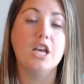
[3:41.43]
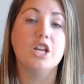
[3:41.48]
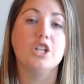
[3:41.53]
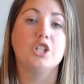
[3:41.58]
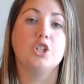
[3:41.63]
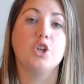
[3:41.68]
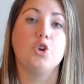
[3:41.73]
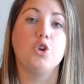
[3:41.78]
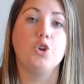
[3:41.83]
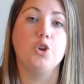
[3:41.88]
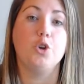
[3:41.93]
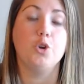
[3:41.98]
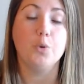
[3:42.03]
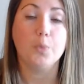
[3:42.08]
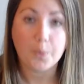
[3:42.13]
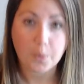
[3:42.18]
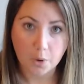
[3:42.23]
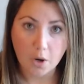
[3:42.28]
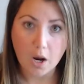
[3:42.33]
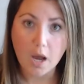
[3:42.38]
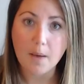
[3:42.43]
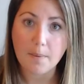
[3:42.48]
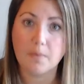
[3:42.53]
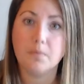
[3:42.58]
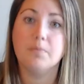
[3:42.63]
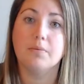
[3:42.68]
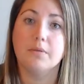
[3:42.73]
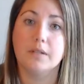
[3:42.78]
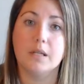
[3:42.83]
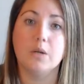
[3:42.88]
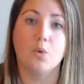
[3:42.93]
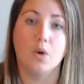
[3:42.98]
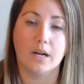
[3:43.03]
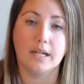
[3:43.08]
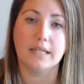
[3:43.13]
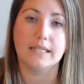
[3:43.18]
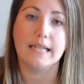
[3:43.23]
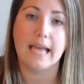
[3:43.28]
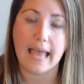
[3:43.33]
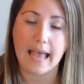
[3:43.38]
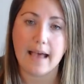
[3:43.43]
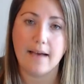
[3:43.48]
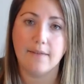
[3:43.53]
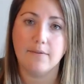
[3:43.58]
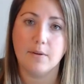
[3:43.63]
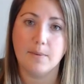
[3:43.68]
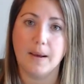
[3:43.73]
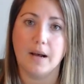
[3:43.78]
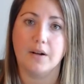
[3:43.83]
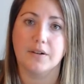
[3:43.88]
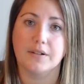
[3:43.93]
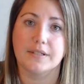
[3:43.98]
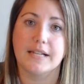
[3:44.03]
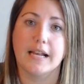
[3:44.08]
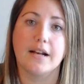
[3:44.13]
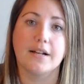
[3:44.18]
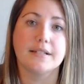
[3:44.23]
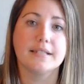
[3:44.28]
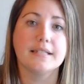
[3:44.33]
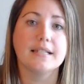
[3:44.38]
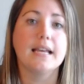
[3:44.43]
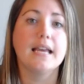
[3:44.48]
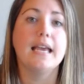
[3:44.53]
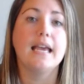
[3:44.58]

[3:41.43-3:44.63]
So you probably want to have a bounce house.